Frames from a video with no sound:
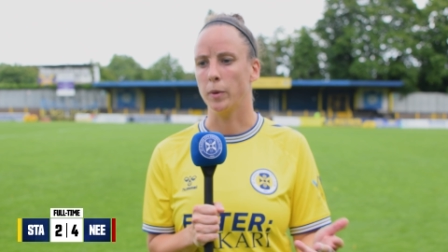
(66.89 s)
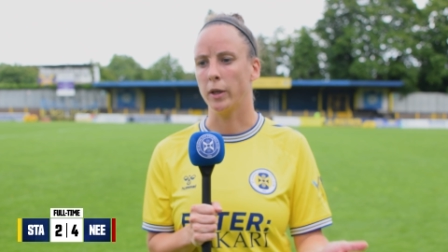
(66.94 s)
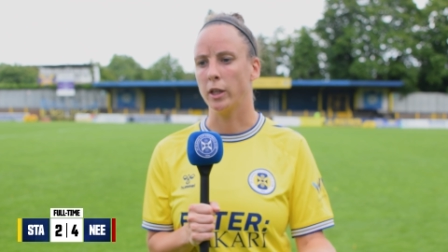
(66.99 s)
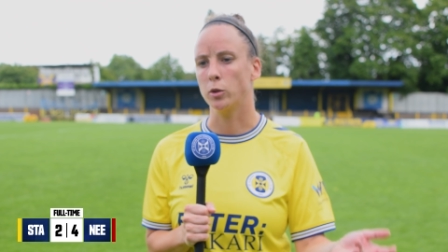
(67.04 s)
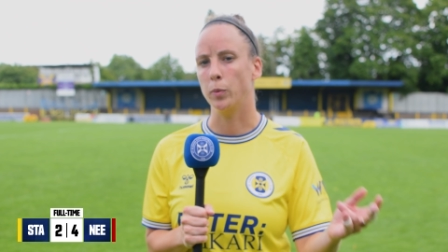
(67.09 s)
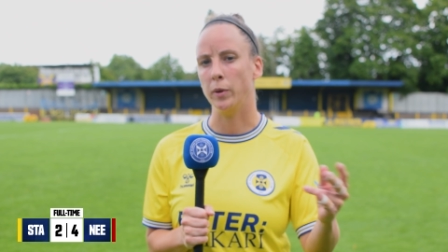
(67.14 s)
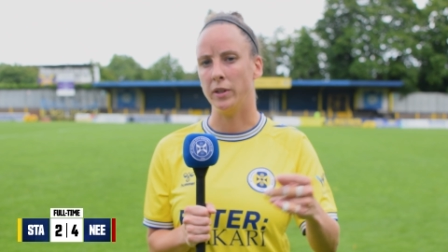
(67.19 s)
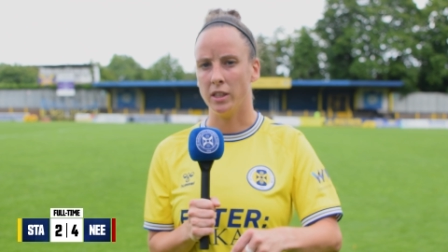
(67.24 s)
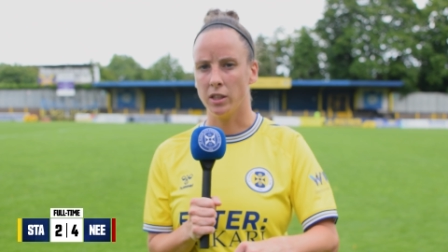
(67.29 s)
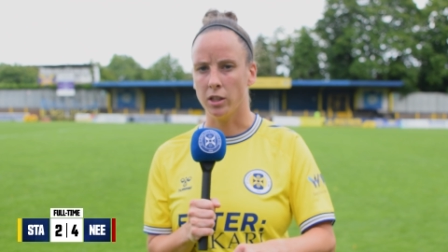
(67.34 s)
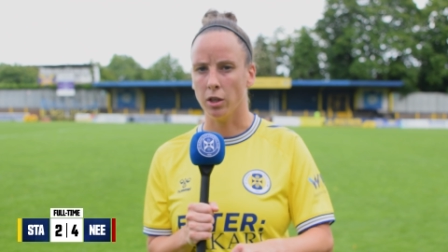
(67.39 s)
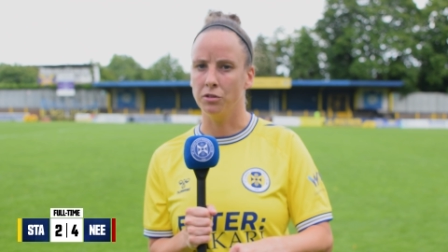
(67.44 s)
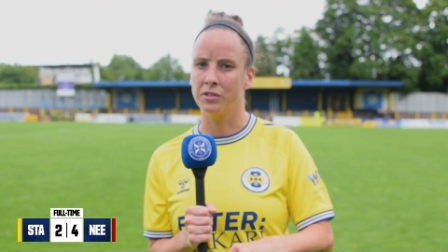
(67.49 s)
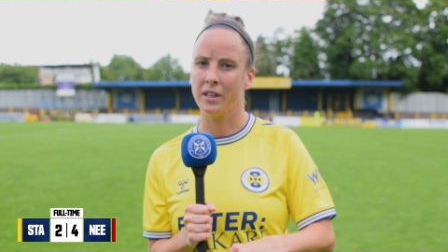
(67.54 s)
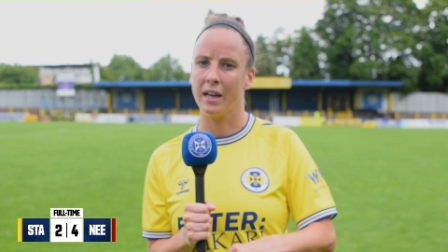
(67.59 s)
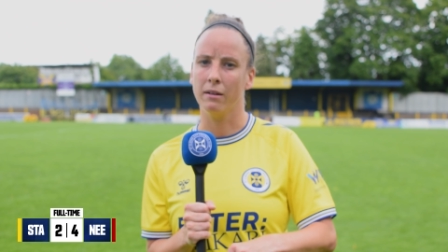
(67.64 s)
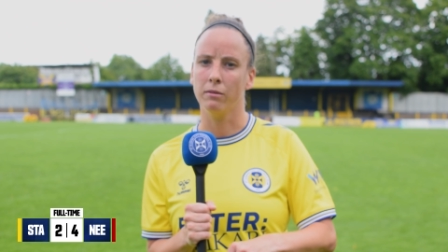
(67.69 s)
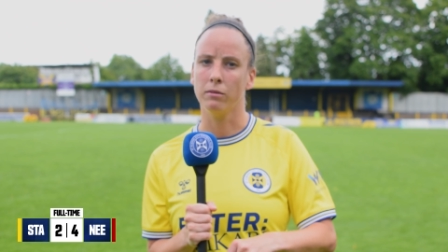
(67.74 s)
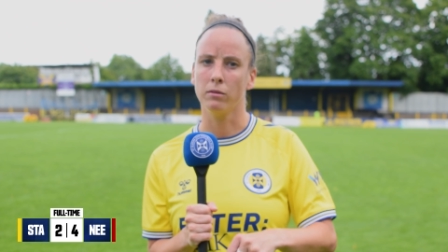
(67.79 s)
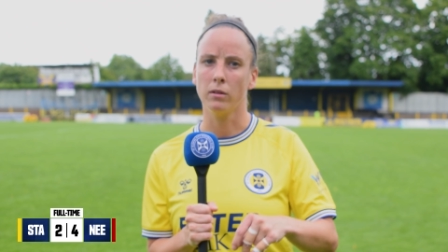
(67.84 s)
because we did go
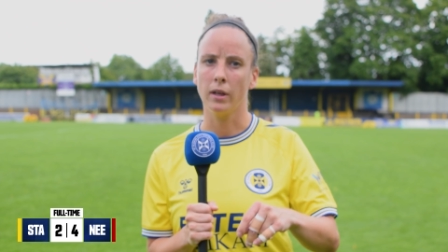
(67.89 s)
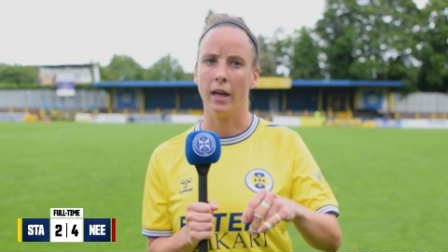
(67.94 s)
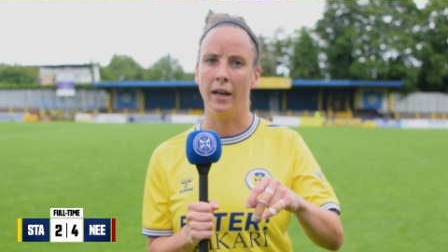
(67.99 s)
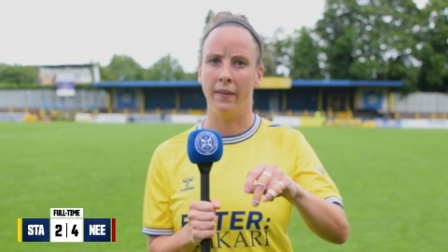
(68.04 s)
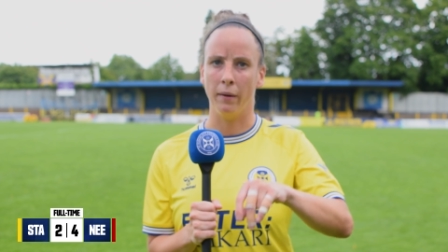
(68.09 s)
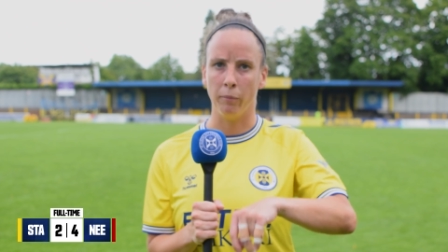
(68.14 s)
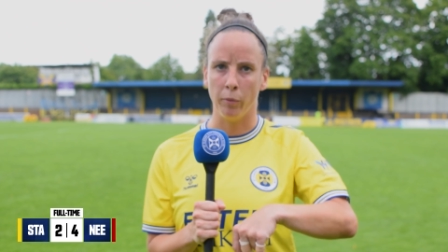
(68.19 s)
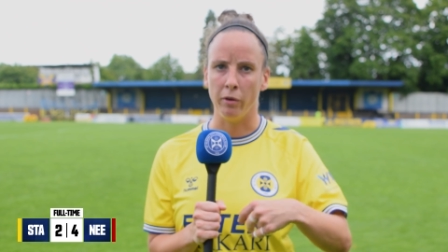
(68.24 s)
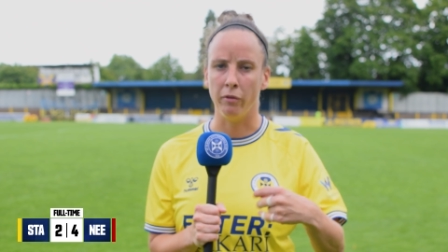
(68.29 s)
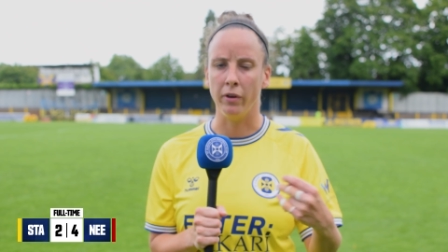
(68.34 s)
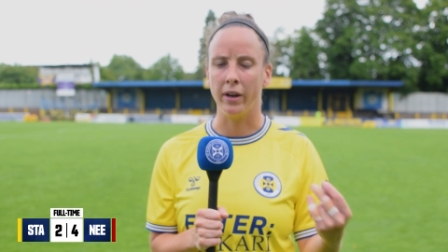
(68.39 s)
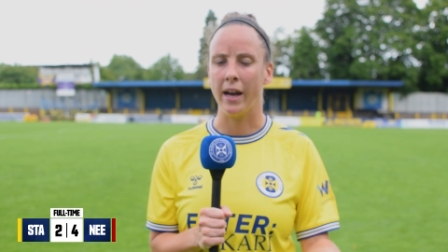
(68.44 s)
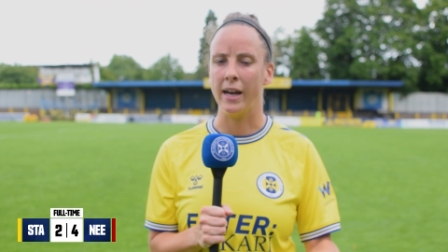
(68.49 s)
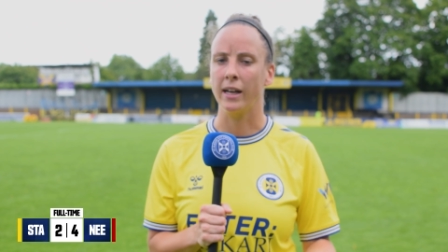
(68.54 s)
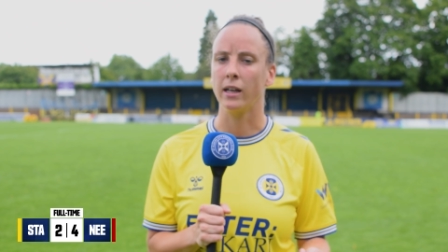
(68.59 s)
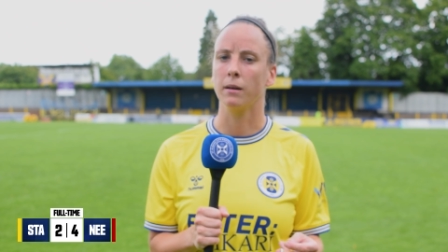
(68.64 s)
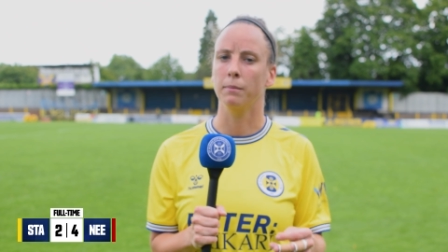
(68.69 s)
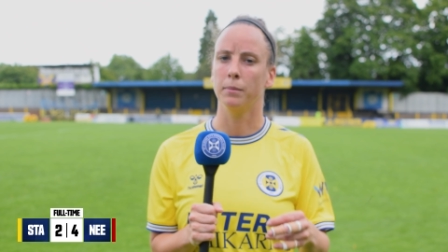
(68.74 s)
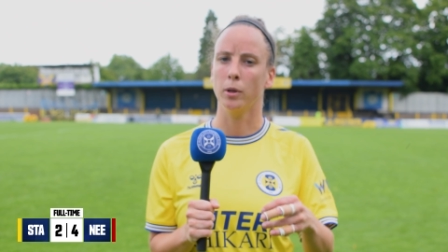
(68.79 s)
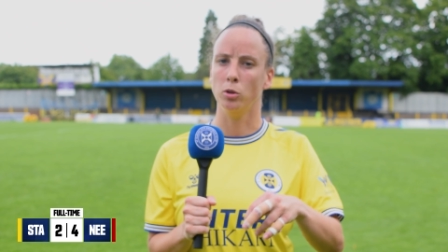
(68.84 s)
down and then we
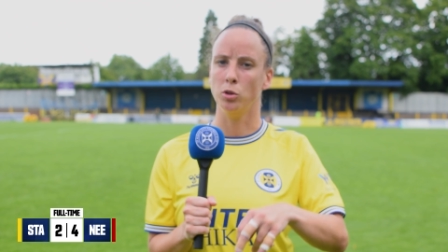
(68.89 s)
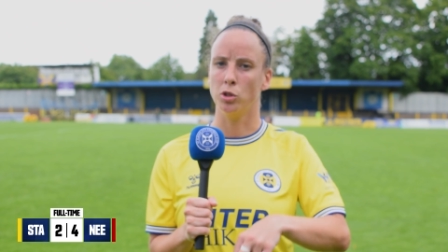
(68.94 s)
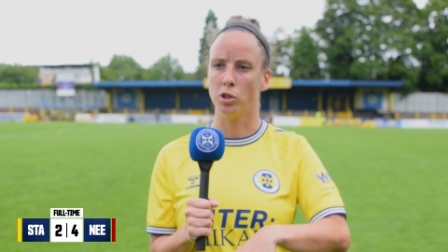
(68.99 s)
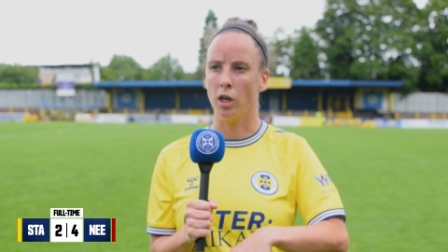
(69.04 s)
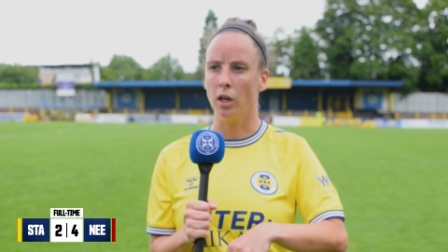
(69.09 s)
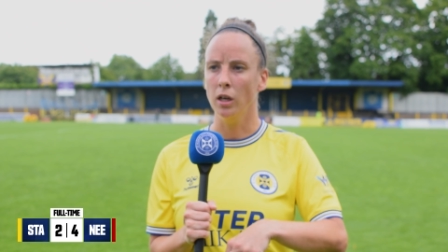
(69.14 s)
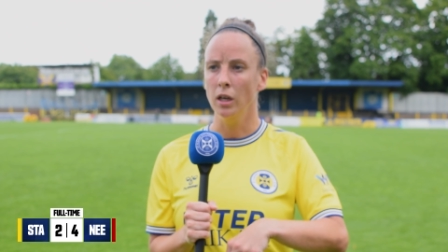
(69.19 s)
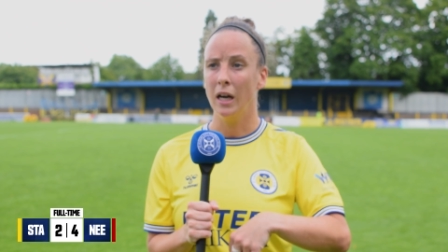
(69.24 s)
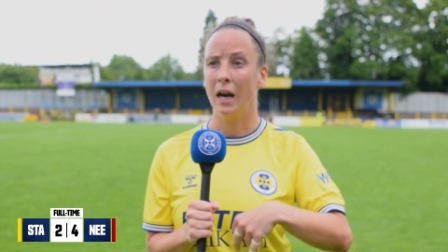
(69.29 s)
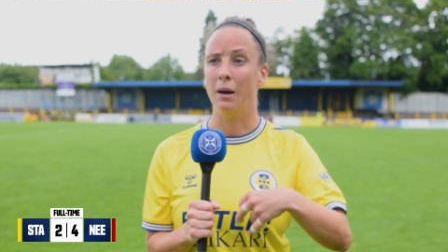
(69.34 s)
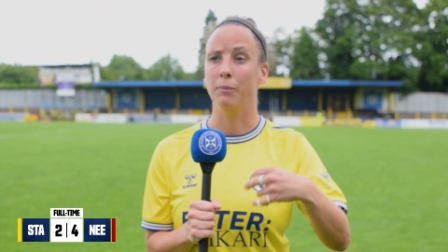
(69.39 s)
regained composure